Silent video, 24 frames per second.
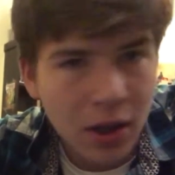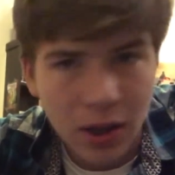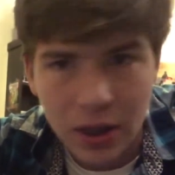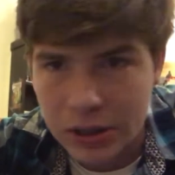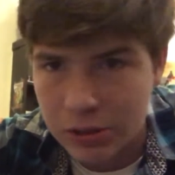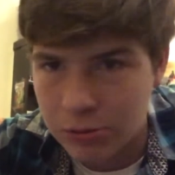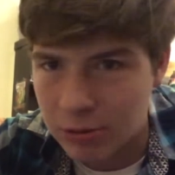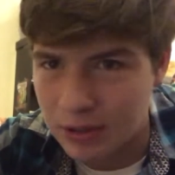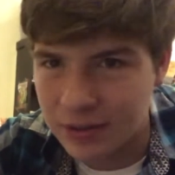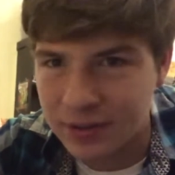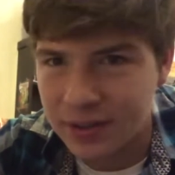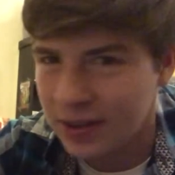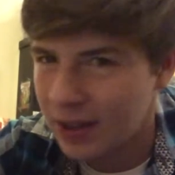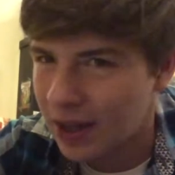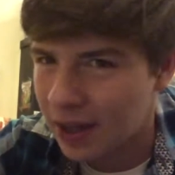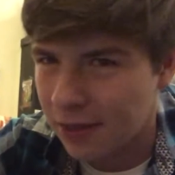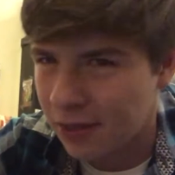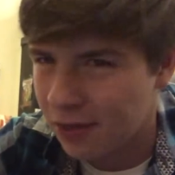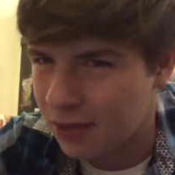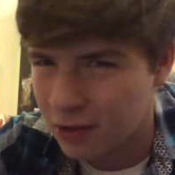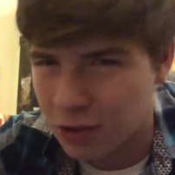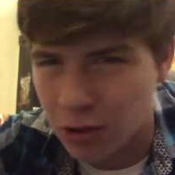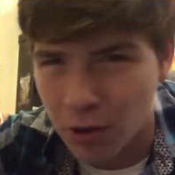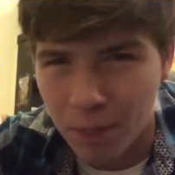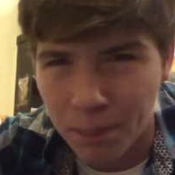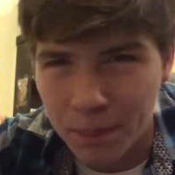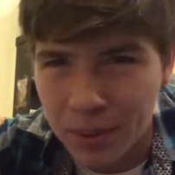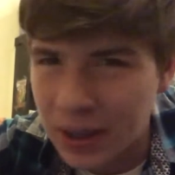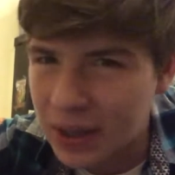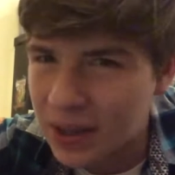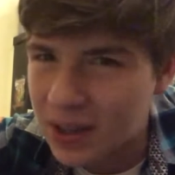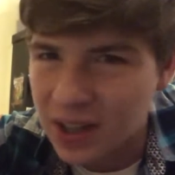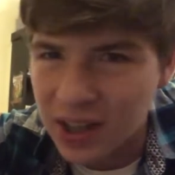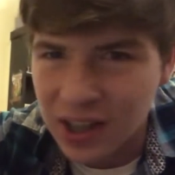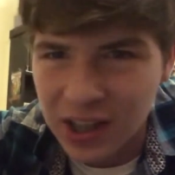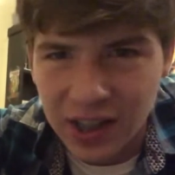It was in a
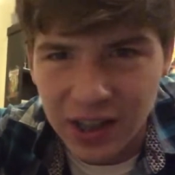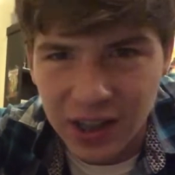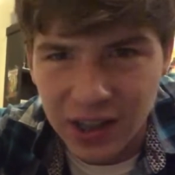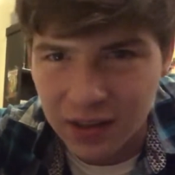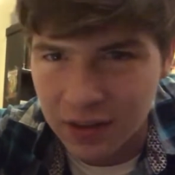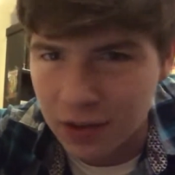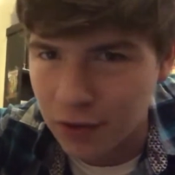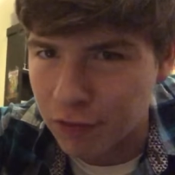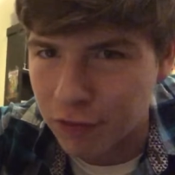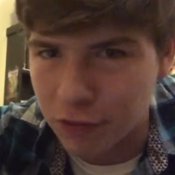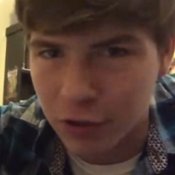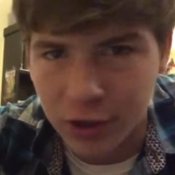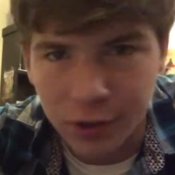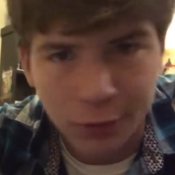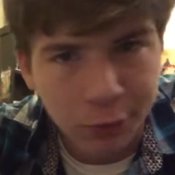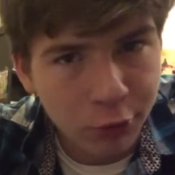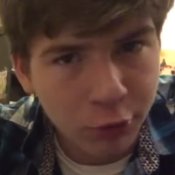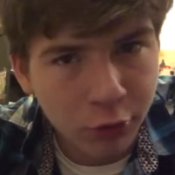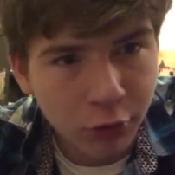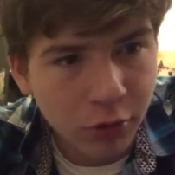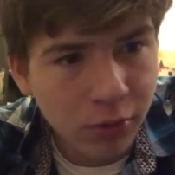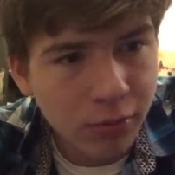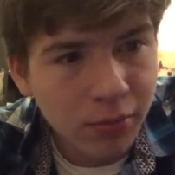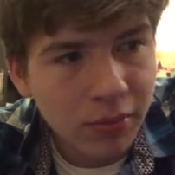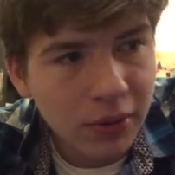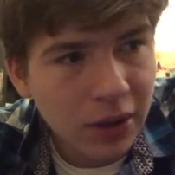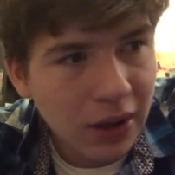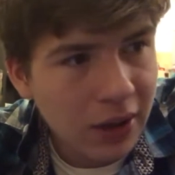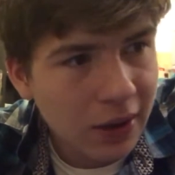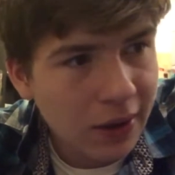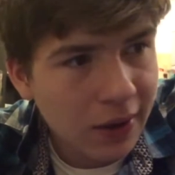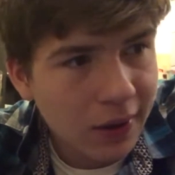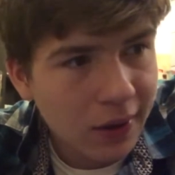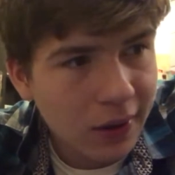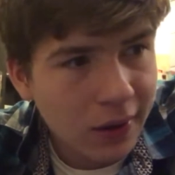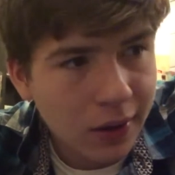completely different room,
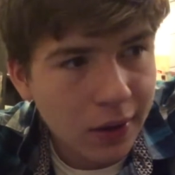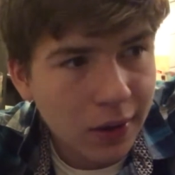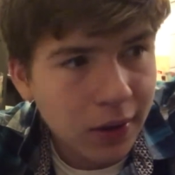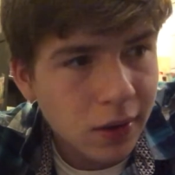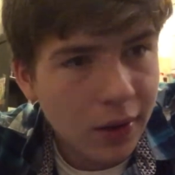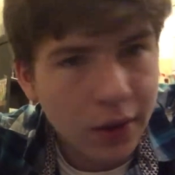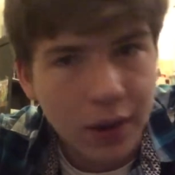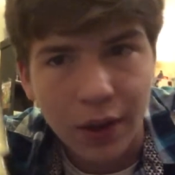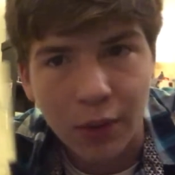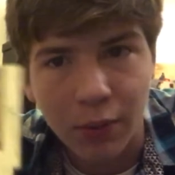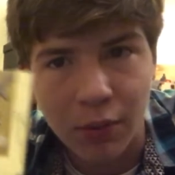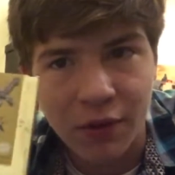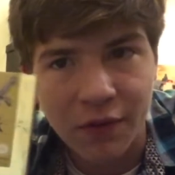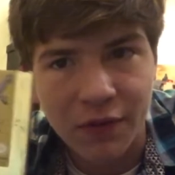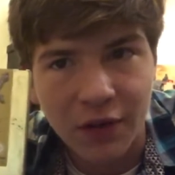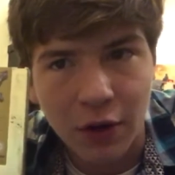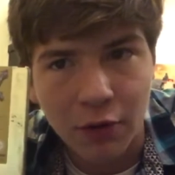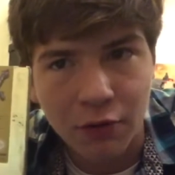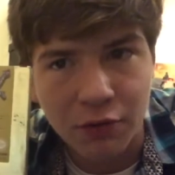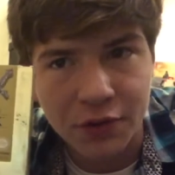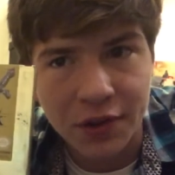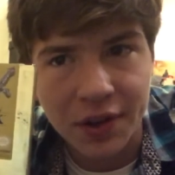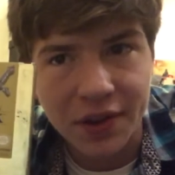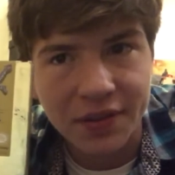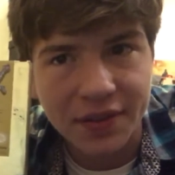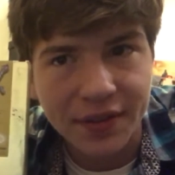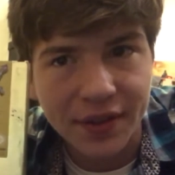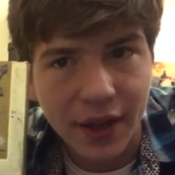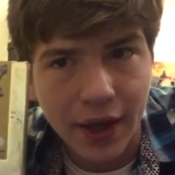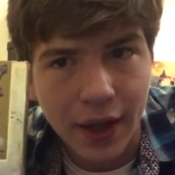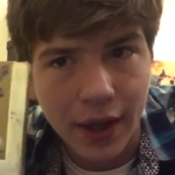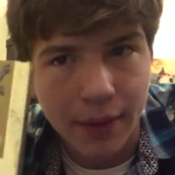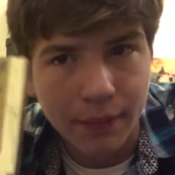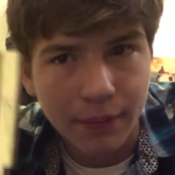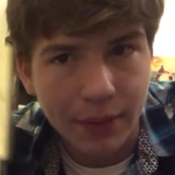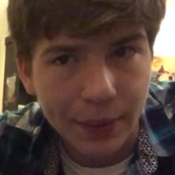and we found this
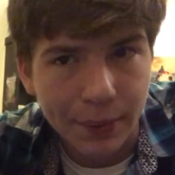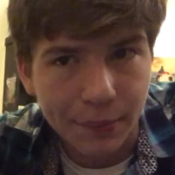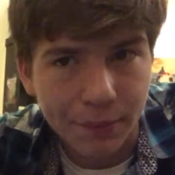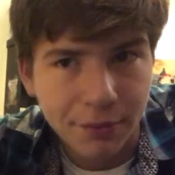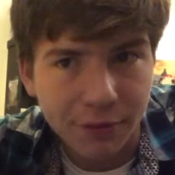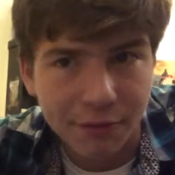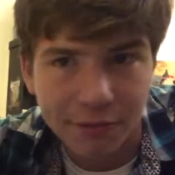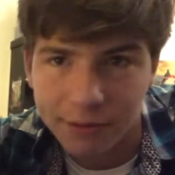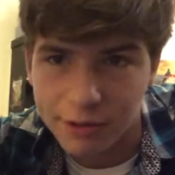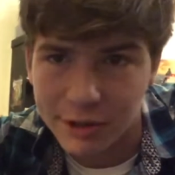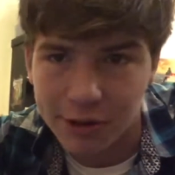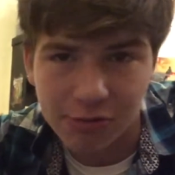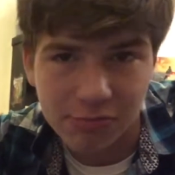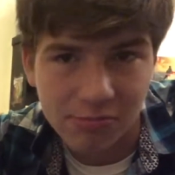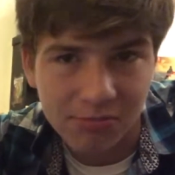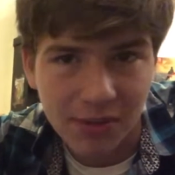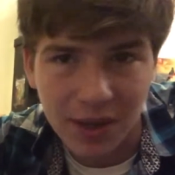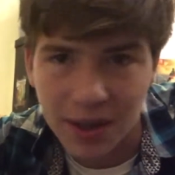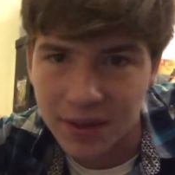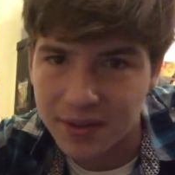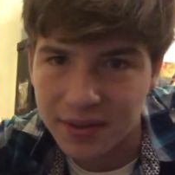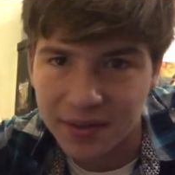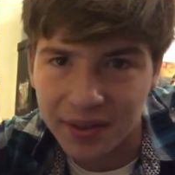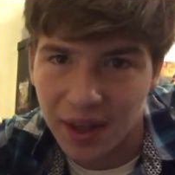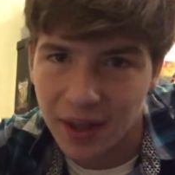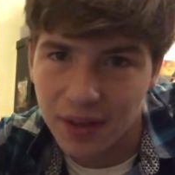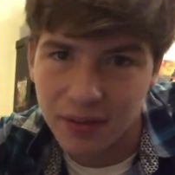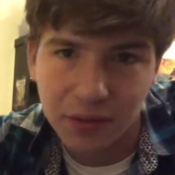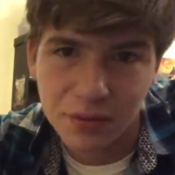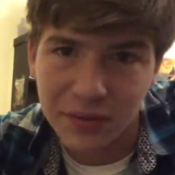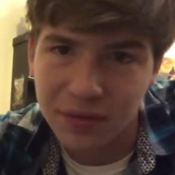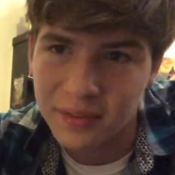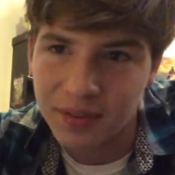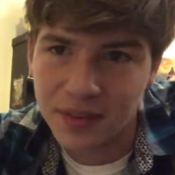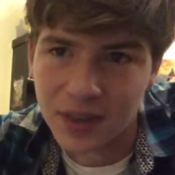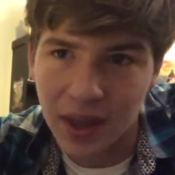game, and well, I decided
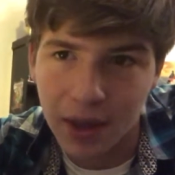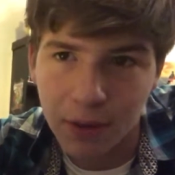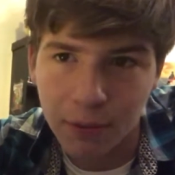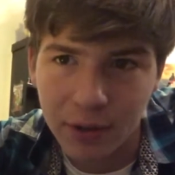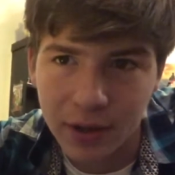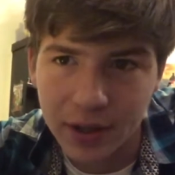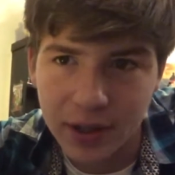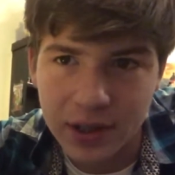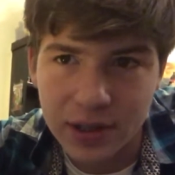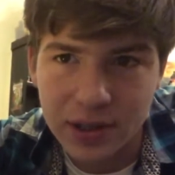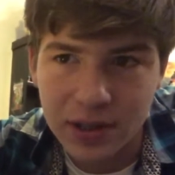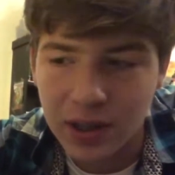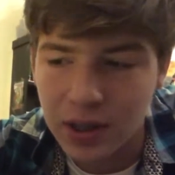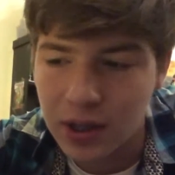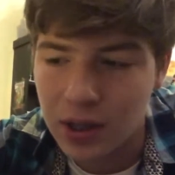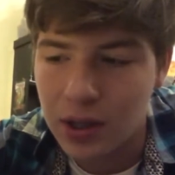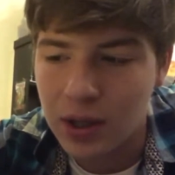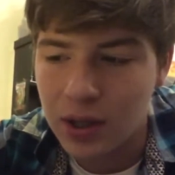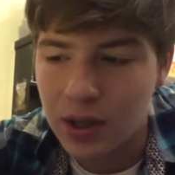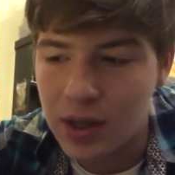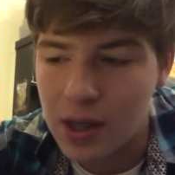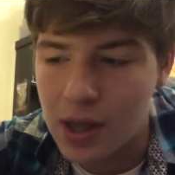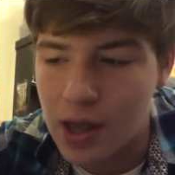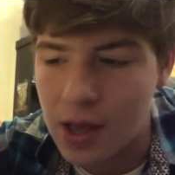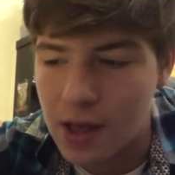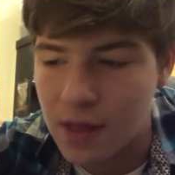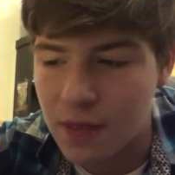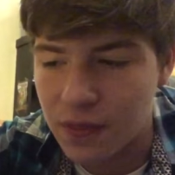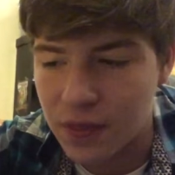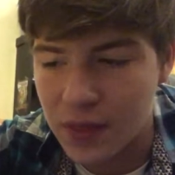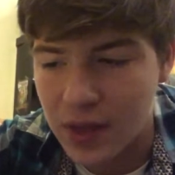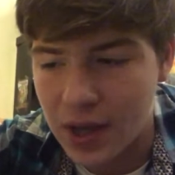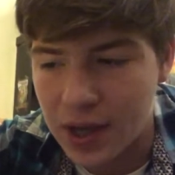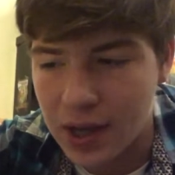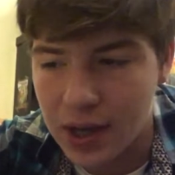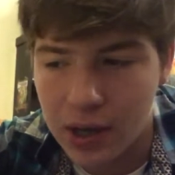to stay with it,
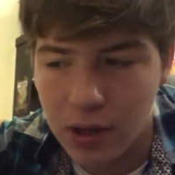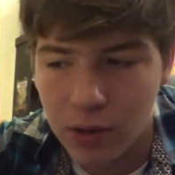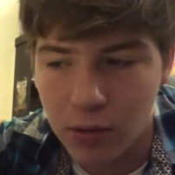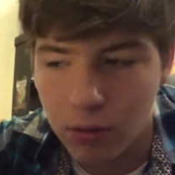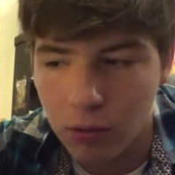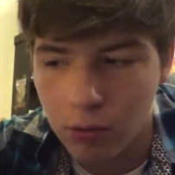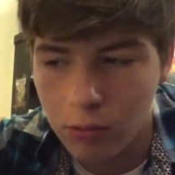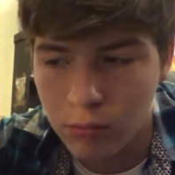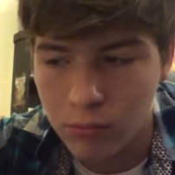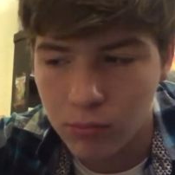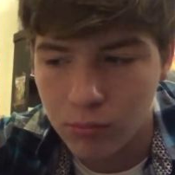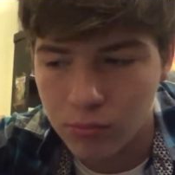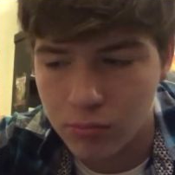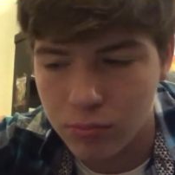and now